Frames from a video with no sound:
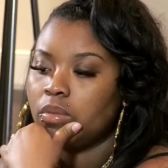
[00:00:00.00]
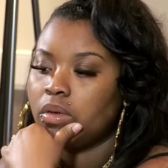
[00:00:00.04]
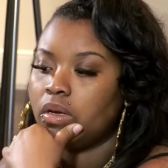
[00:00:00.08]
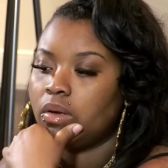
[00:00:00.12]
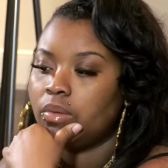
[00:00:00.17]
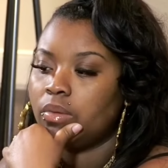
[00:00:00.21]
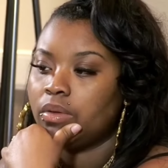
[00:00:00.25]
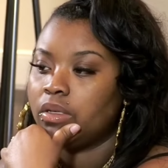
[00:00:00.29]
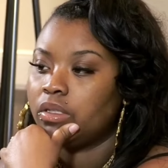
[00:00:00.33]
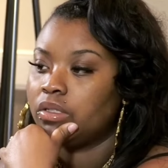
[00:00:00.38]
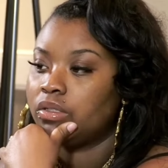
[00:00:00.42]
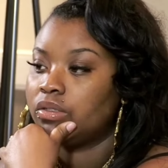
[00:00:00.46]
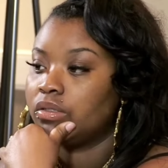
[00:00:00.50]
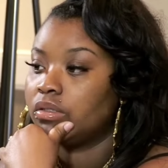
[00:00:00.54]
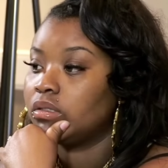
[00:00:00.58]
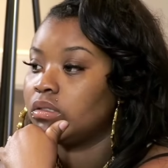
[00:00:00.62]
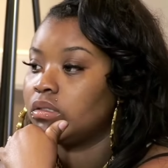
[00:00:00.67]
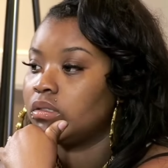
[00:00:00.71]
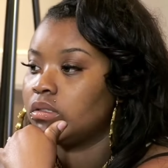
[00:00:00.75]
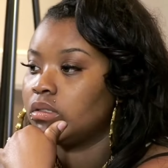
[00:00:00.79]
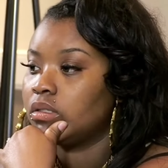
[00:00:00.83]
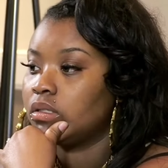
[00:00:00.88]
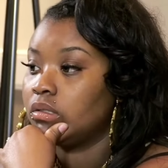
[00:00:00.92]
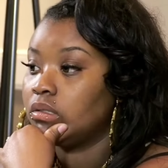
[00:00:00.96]
mean, I'm
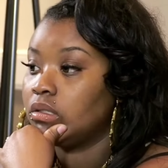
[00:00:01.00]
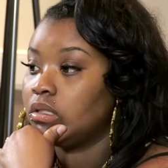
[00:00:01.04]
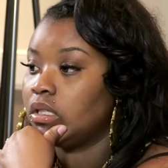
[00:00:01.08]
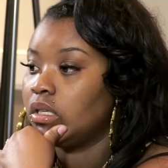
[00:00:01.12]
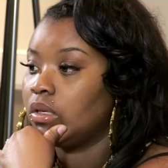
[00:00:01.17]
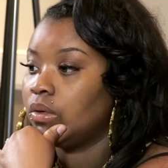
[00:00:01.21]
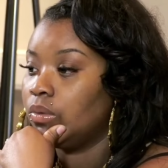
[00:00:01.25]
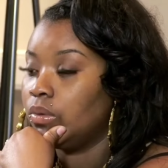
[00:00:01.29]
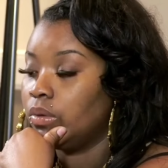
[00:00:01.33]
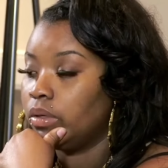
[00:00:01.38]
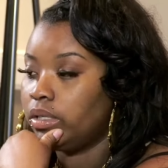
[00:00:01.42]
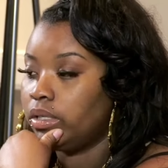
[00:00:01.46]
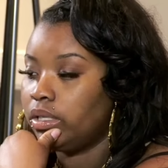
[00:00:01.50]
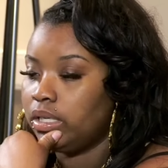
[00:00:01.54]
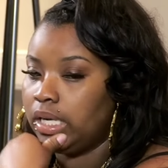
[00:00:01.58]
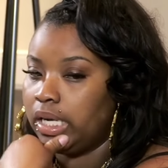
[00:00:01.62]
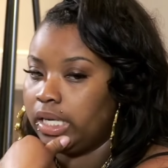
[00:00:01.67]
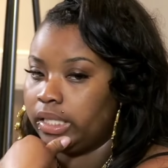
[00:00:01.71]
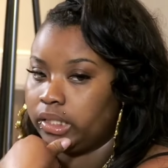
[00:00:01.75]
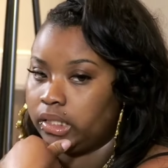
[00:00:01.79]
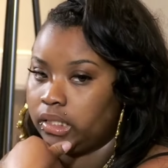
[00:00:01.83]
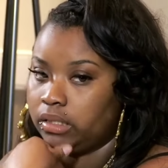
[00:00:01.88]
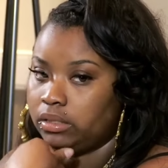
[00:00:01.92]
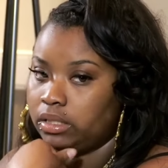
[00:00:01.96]
interested in seeing what he
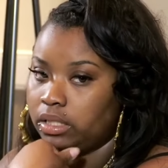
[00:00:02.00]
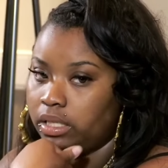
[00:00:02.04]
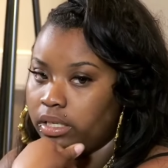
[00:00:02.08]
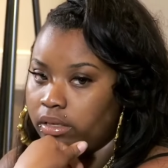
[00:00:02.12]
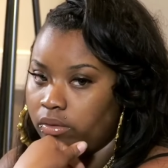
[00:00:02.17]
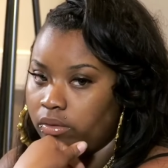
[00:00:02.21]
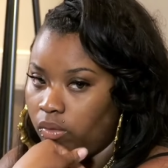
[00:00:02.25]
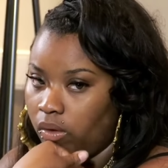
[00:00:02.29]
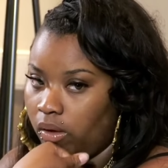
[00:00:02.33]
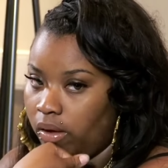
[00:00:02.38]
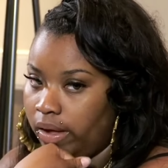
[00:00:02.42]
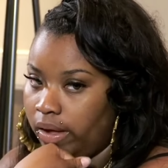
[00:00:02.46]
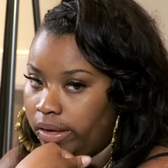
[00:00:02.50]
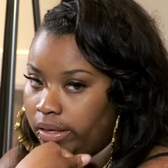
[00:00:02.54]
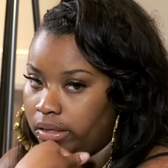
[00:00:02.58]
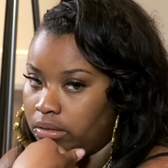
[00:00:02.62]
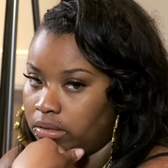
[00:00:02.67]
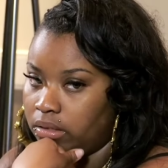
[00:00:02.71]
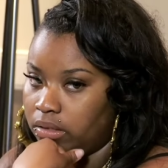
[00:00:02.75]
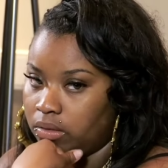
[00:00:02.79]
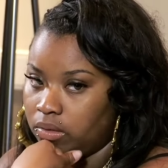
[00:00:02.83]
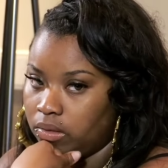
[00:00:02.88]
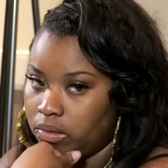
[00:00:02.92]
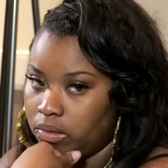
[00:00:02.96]
got to say. Why
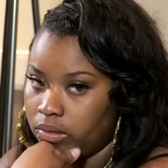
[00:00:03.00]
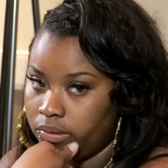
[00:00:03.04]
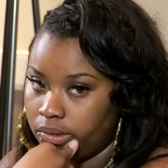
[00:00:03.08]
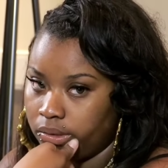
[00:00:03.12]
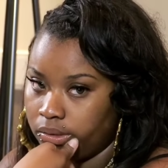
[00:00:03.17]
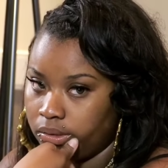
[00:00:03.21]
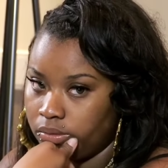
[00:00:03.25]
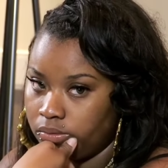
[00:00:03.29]
did you do